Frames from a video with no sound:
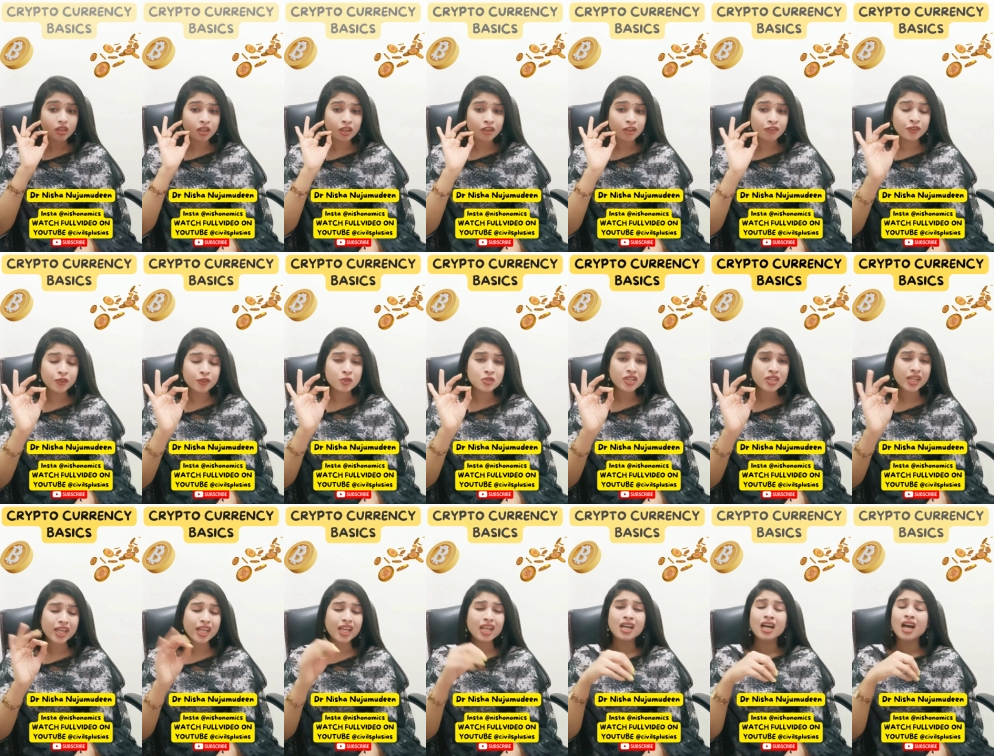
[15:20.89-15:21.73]
If you
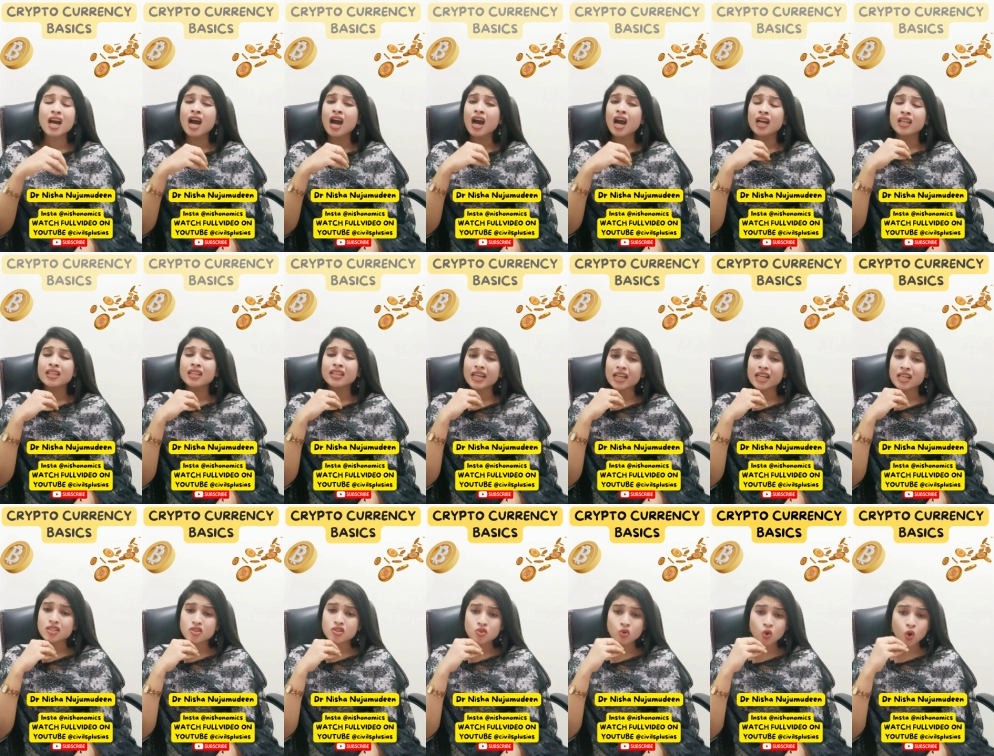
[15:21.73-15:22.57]
see, there
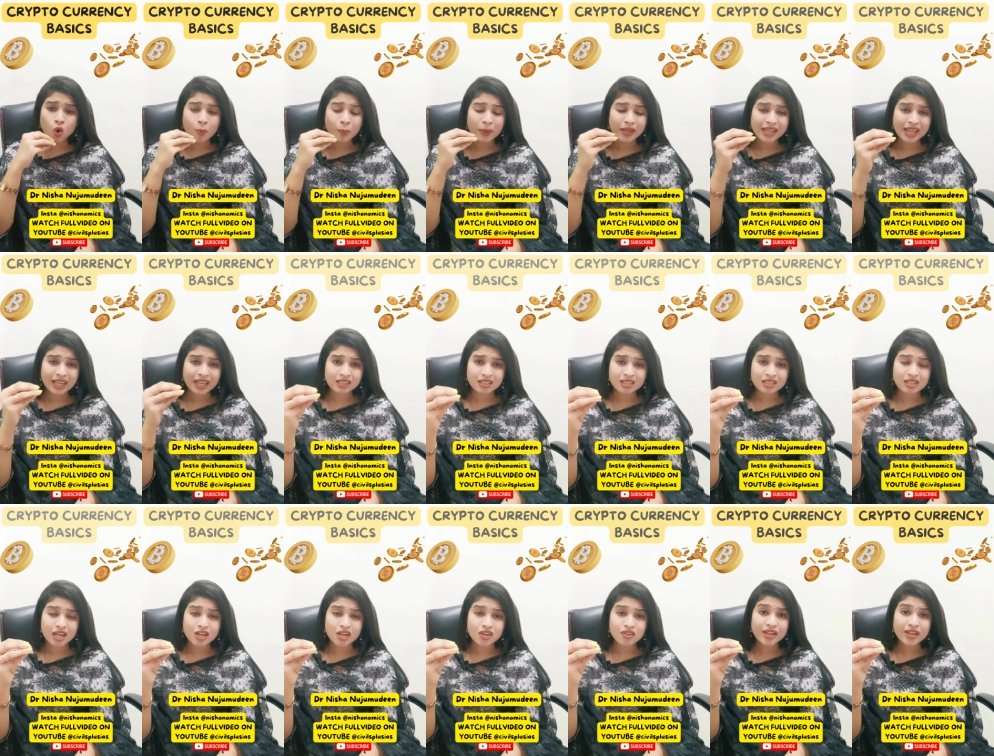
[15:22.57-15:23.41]
are so many other
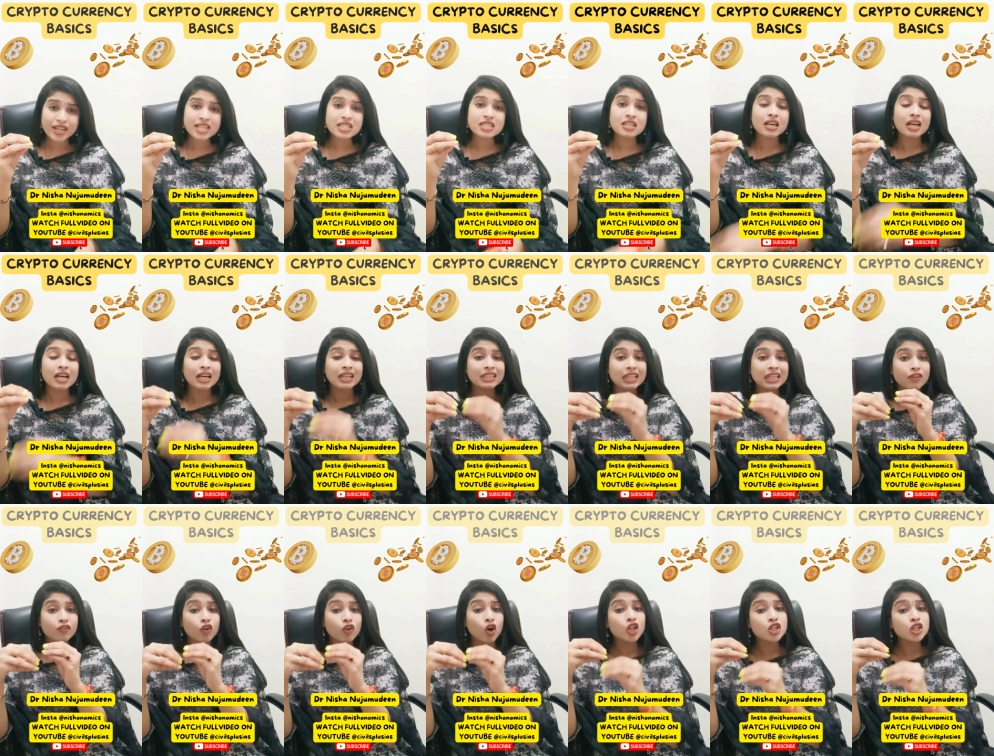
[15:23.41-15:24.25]
countries that
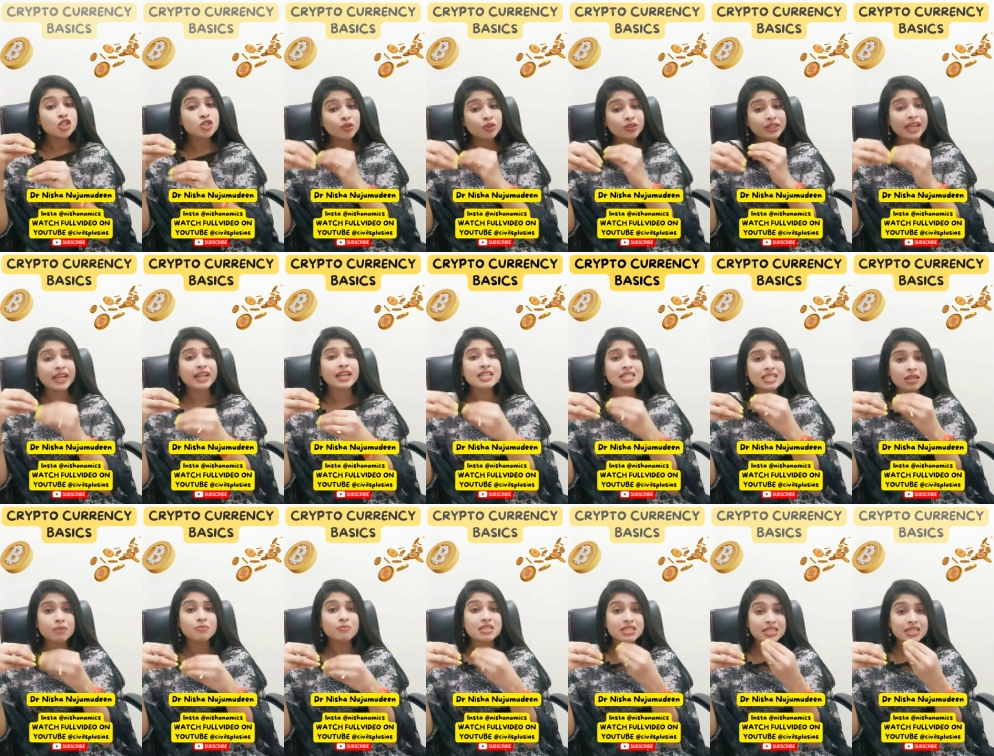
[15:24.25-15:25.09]
have also taken
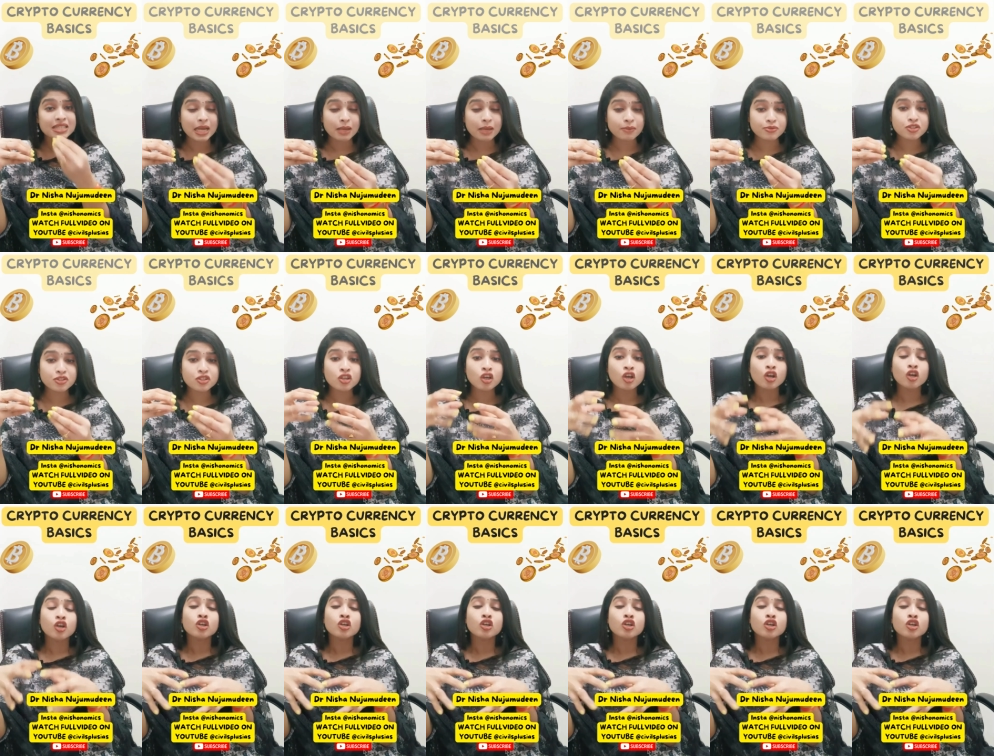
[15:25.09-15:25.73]
some steps